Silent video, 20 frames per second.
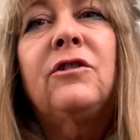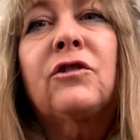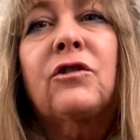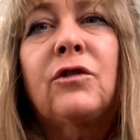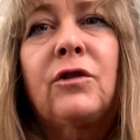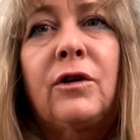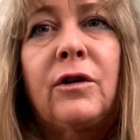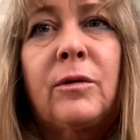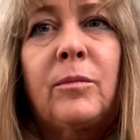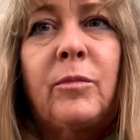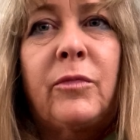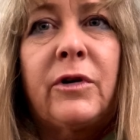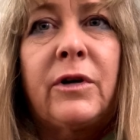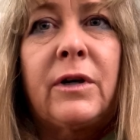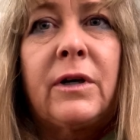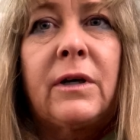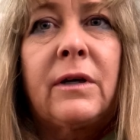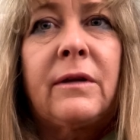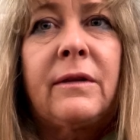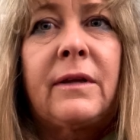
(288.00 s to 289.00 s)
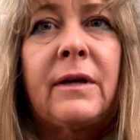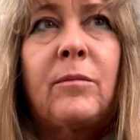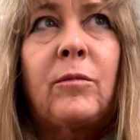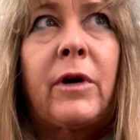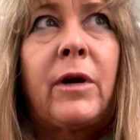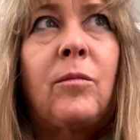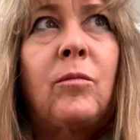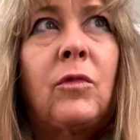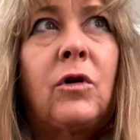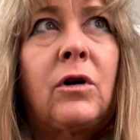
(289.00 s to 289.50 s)
cookbook that
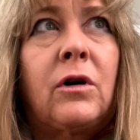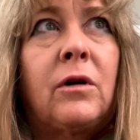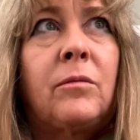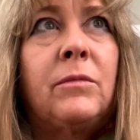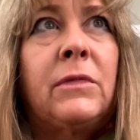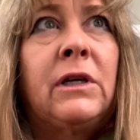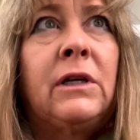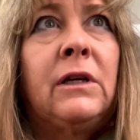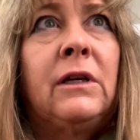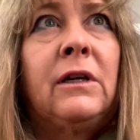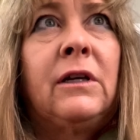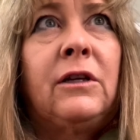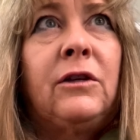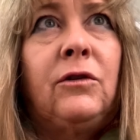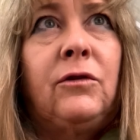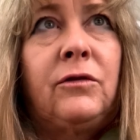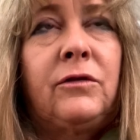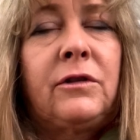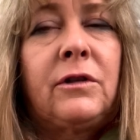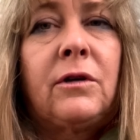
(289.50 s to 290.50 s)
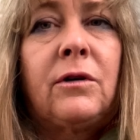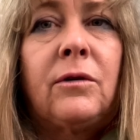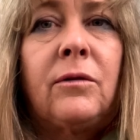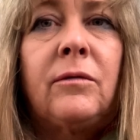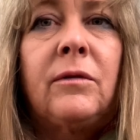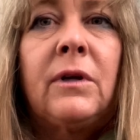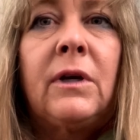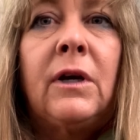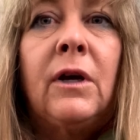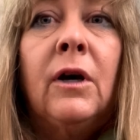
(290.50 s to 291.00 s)
my mom used to
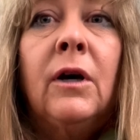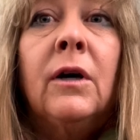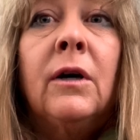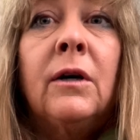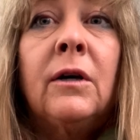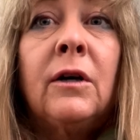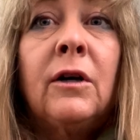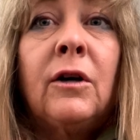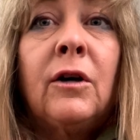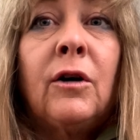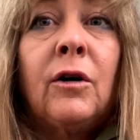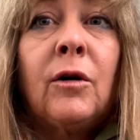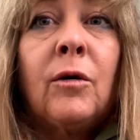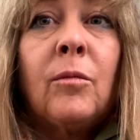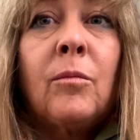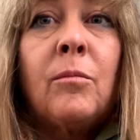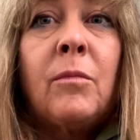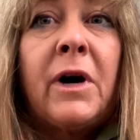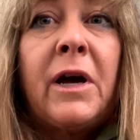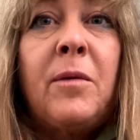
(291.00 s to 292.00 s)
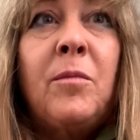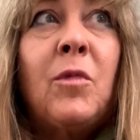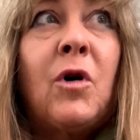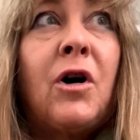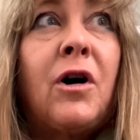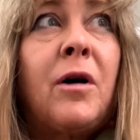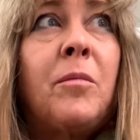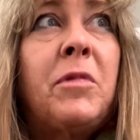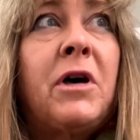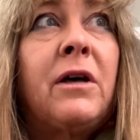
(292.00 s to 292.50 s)
own. My
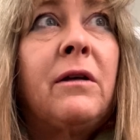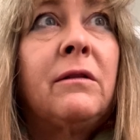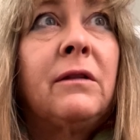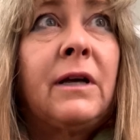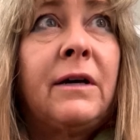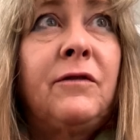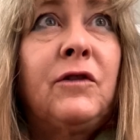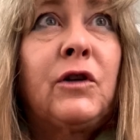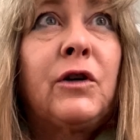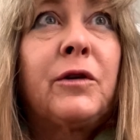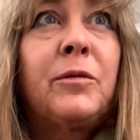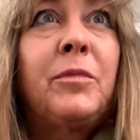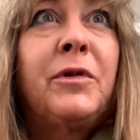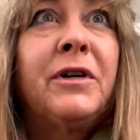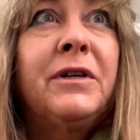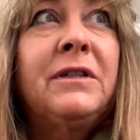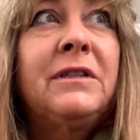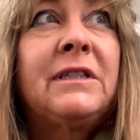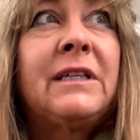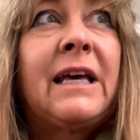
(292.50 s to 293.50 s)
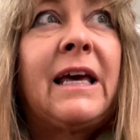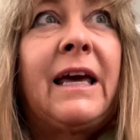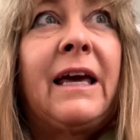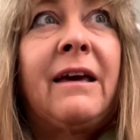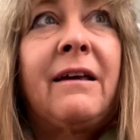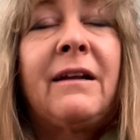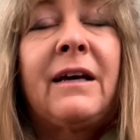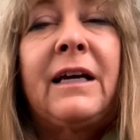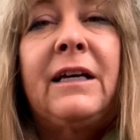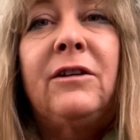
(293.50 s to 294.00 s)
mom loved cookbooks,
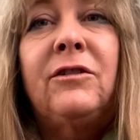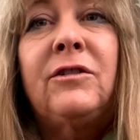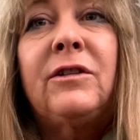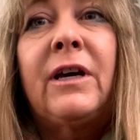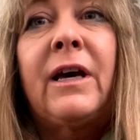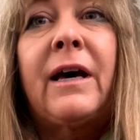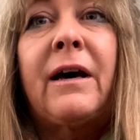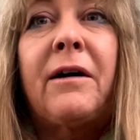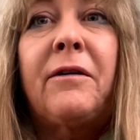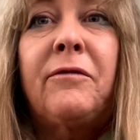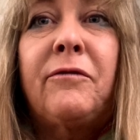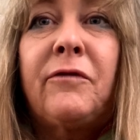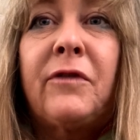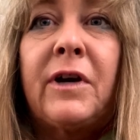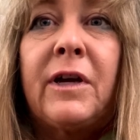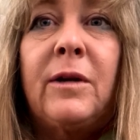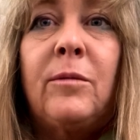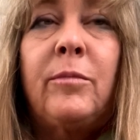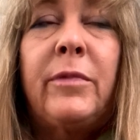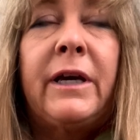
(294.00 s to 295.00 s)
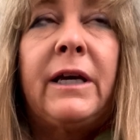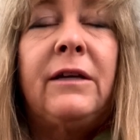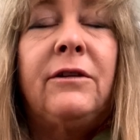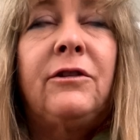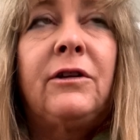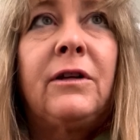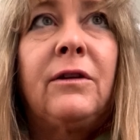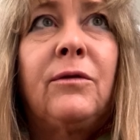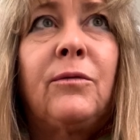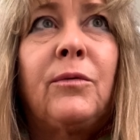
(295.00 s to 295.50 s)
and I used to have fun
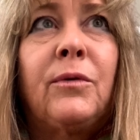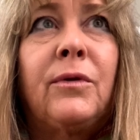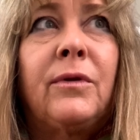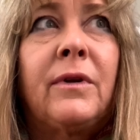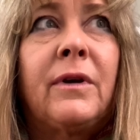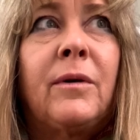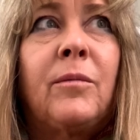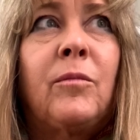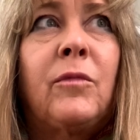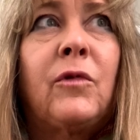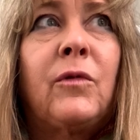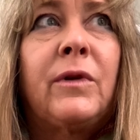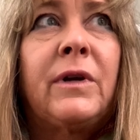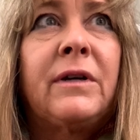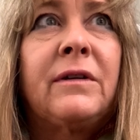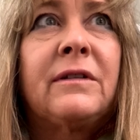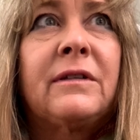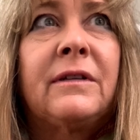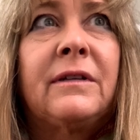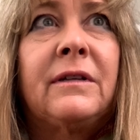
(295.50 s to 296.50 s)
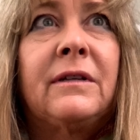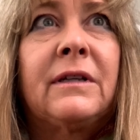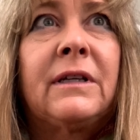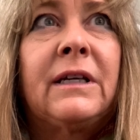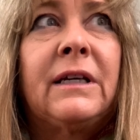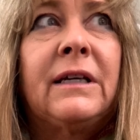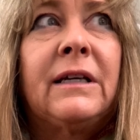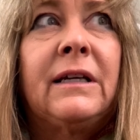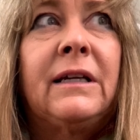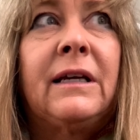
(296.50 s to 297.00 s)
paging through them when I was a little
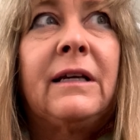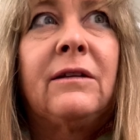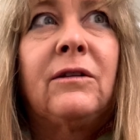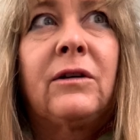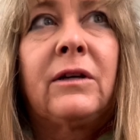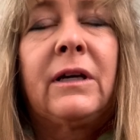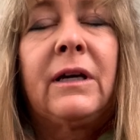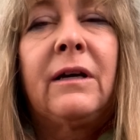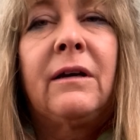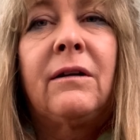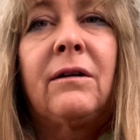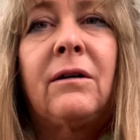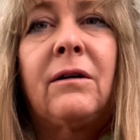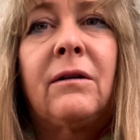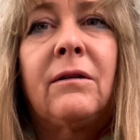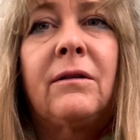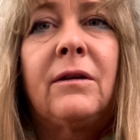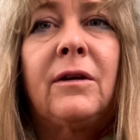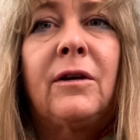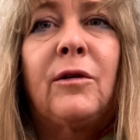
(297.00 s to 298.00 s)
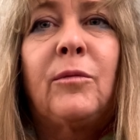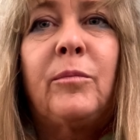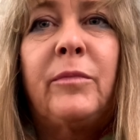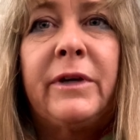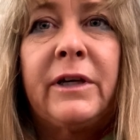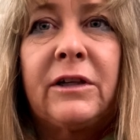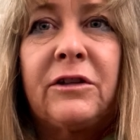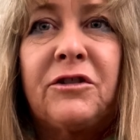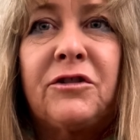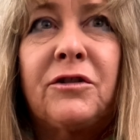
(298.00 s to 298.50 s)
kid and looking at all the
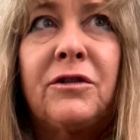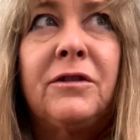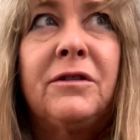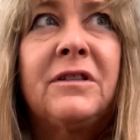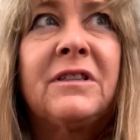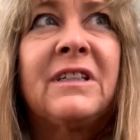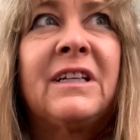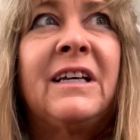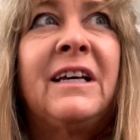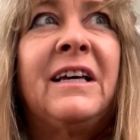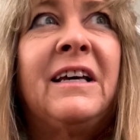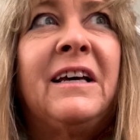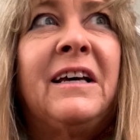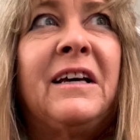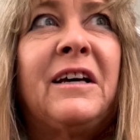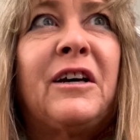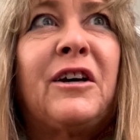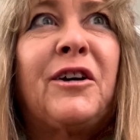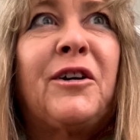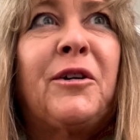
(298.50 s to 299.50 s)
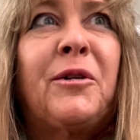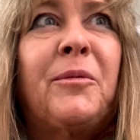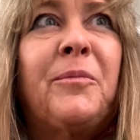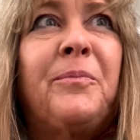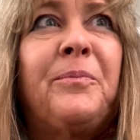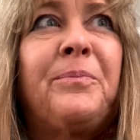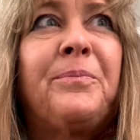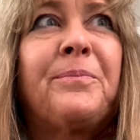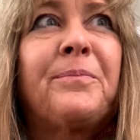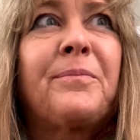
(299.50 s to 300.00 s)
pictures.
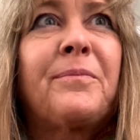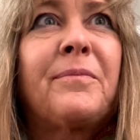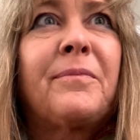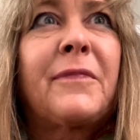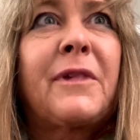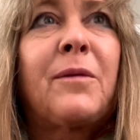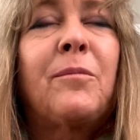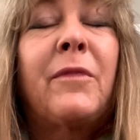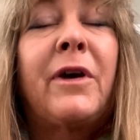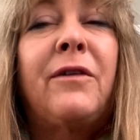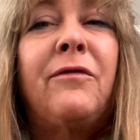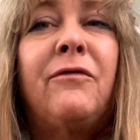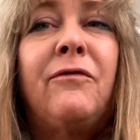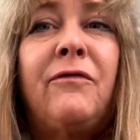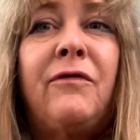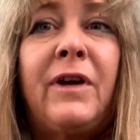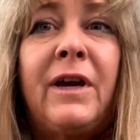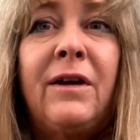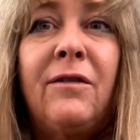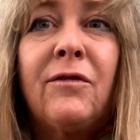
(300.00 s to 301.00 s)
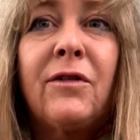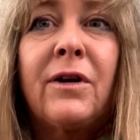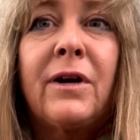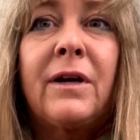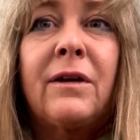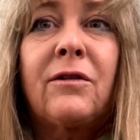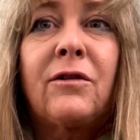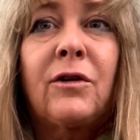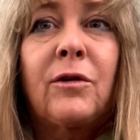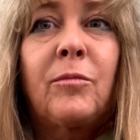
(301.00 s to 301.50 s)
My
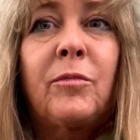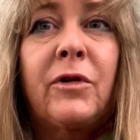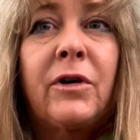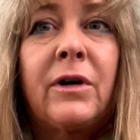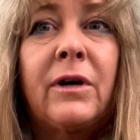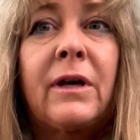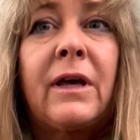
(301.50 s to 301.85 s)
favorite cookbook,